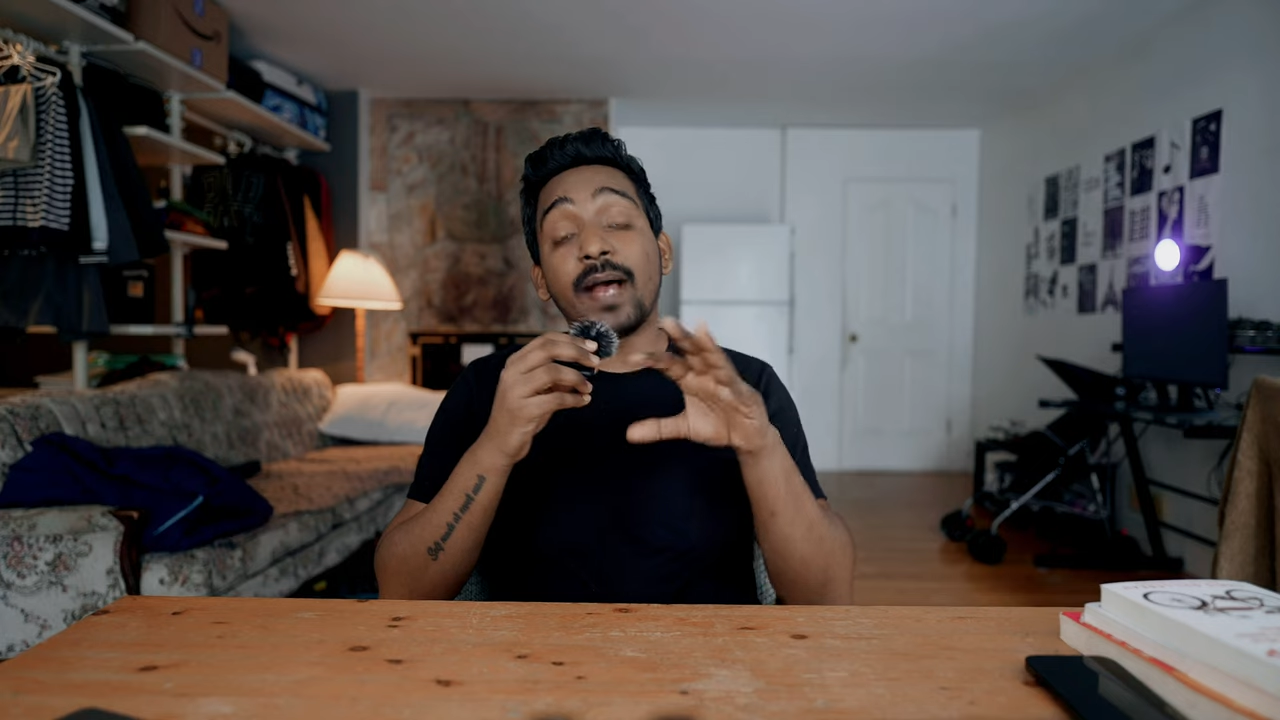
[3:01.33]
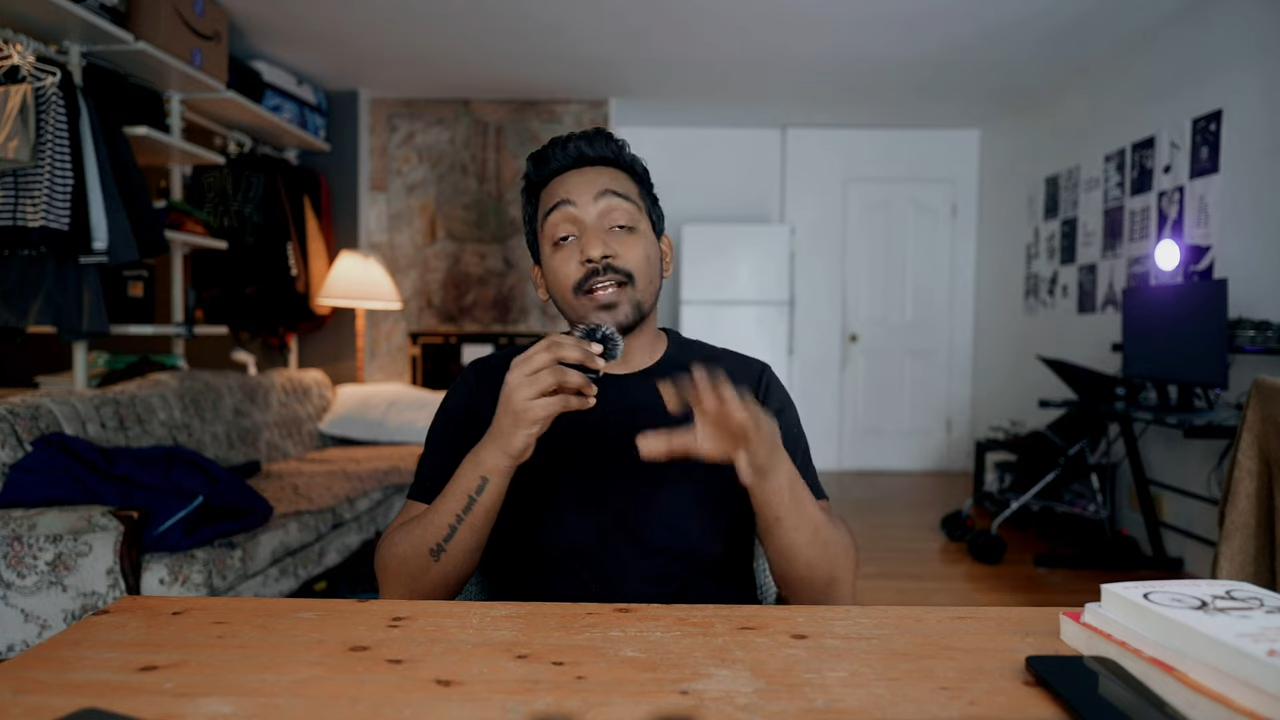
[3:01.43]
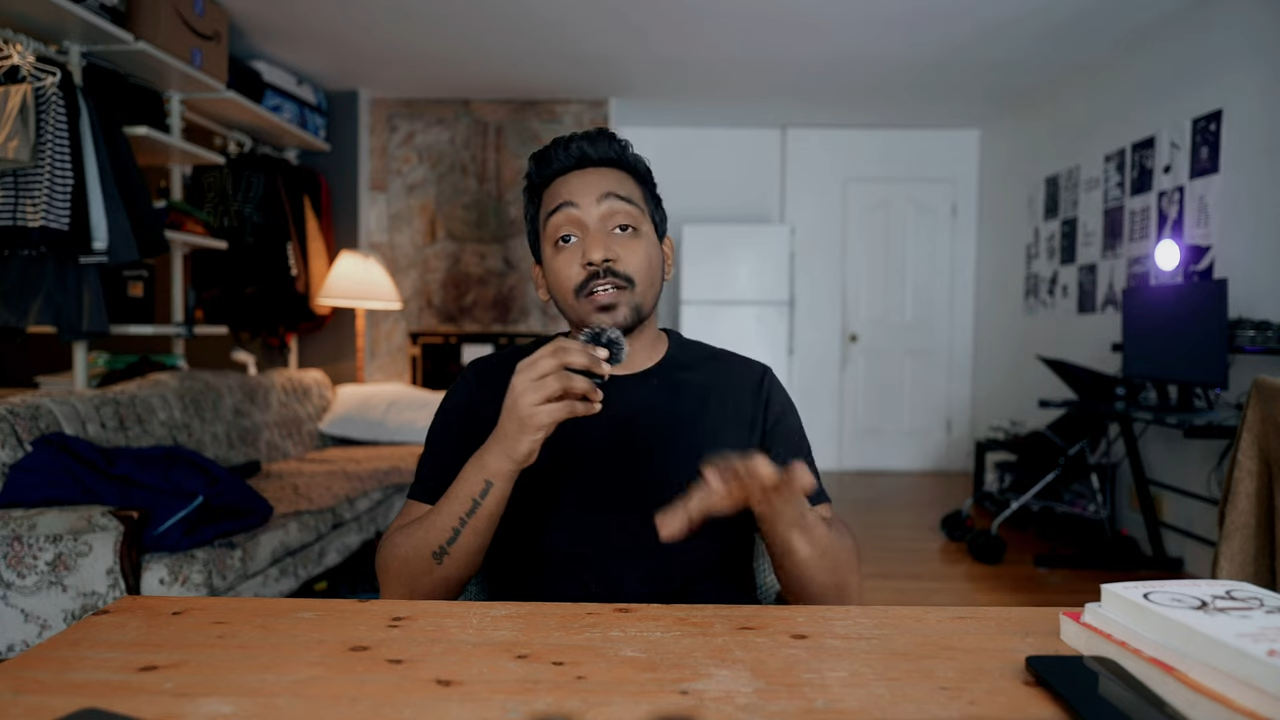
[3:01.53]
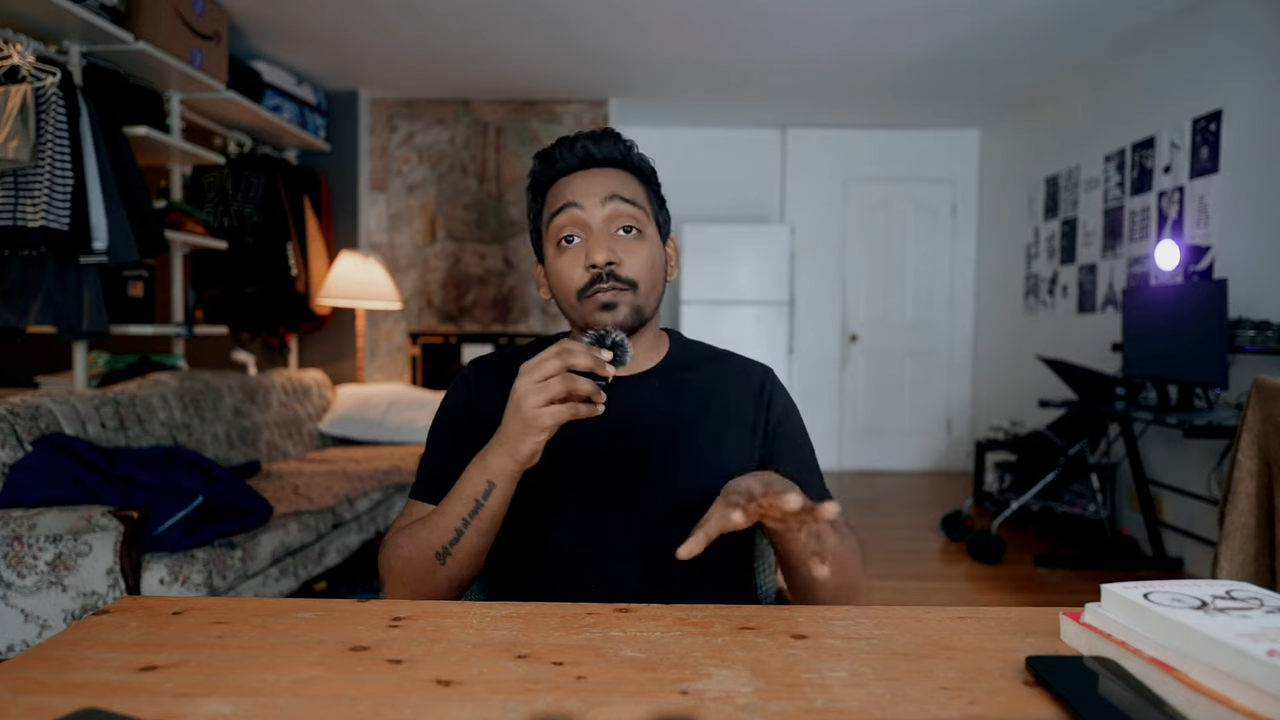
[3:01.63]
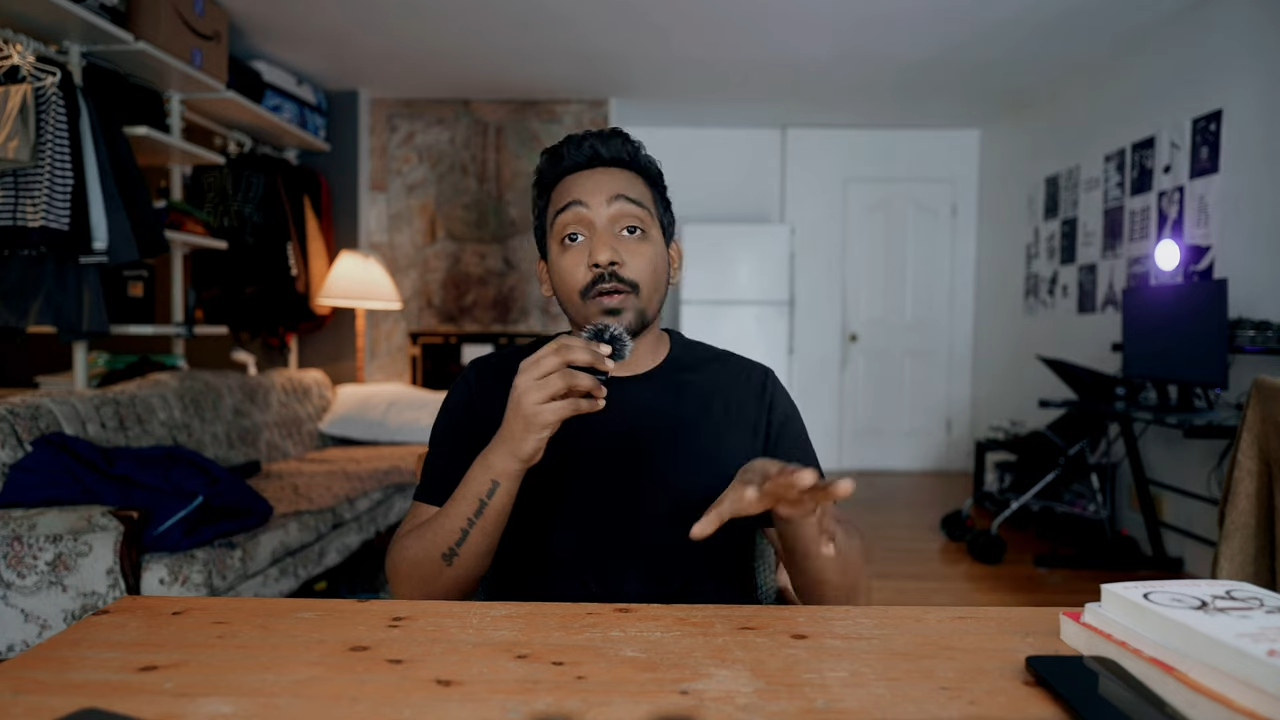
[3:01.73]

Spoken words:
Bank of